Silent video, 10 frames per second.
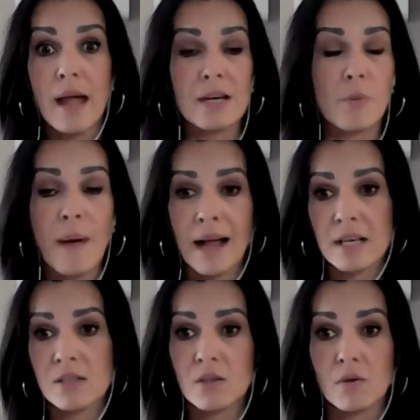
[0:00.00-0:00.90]
and your back
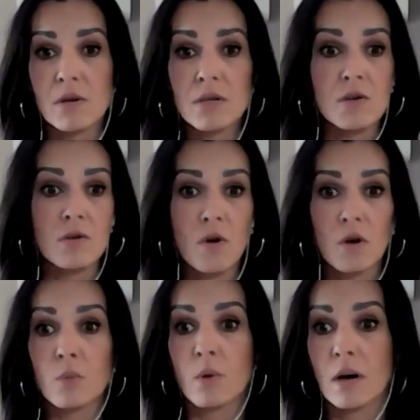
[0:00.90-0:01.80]
is screwed, you
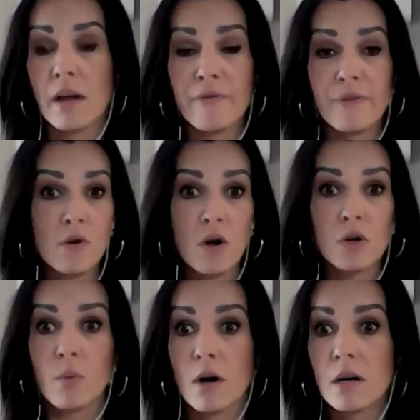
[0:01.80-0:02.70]
can't work. If you
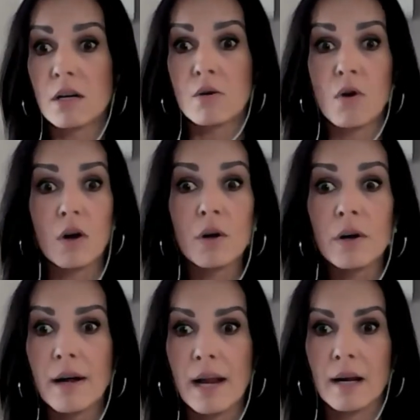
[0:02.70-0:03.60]
can't work, you can't
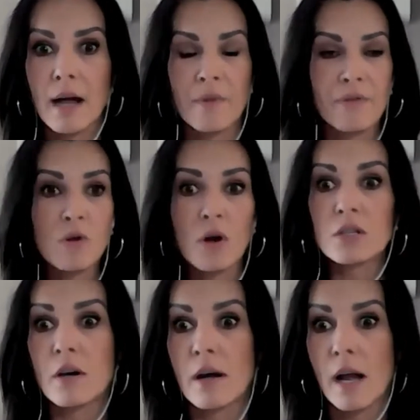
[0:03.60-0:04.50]
earn an income. If you can't
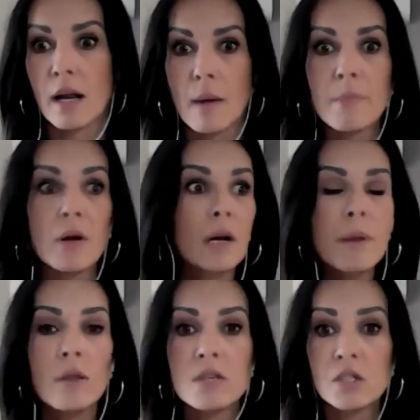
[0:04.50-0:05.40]
earn an income, you're going to
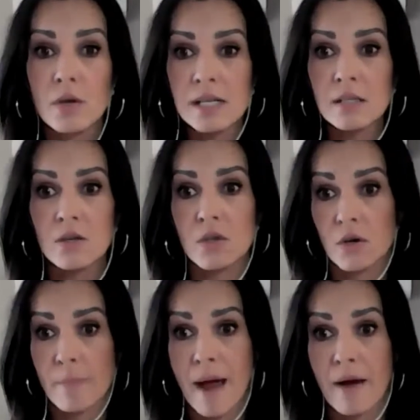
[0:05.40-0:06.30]
be on the streets because you're
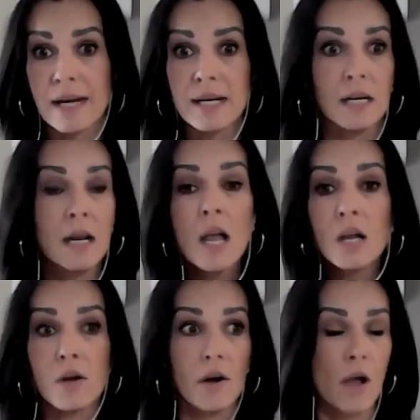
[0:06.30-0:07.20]
not married and
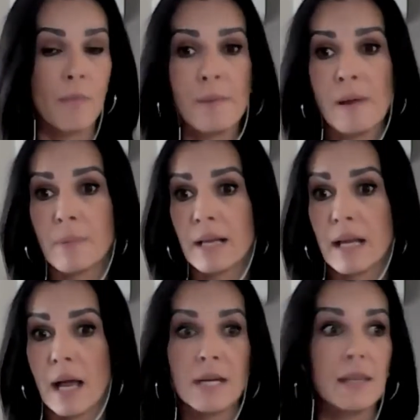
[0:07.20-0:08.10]
you don't know many people in
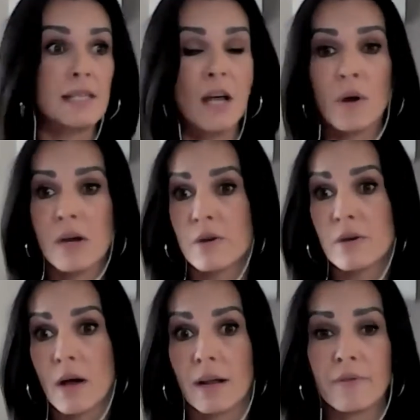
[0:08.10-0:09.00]
Cape Town. There's nowhere you can
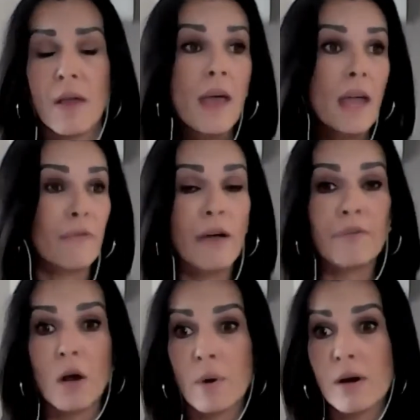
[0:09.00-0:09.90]
go live. If you have
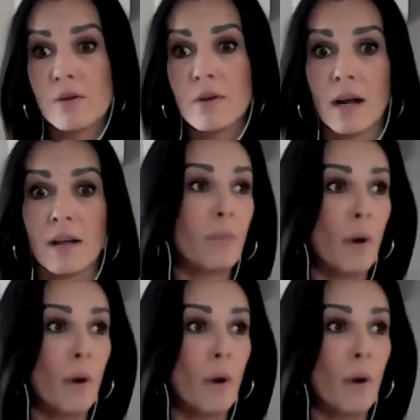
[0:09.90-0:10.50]
nowhere you can go live, you're